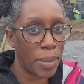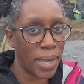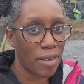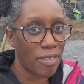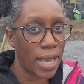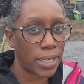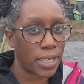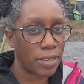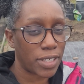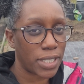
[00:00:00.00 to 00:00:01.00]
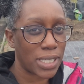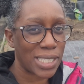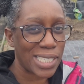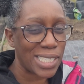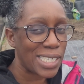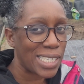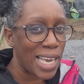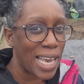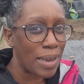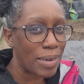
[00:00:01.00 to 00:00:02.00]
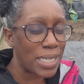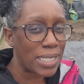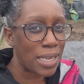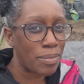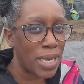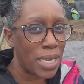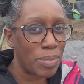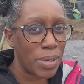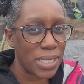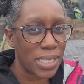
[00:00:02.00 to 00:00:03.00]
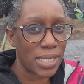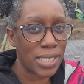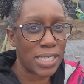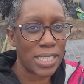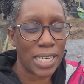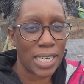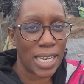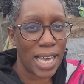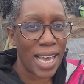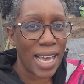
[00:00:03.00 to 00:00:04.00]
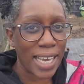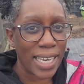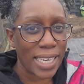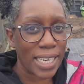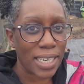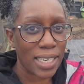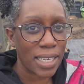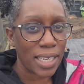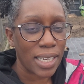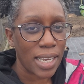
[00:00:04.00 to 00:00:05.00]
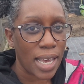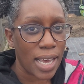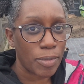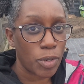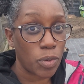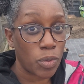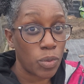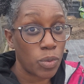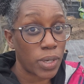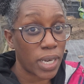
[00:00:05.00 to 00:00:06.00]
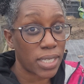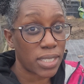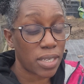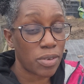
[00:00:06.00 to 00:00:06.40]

me, I've had covered, I'm going to say maybe since July or August.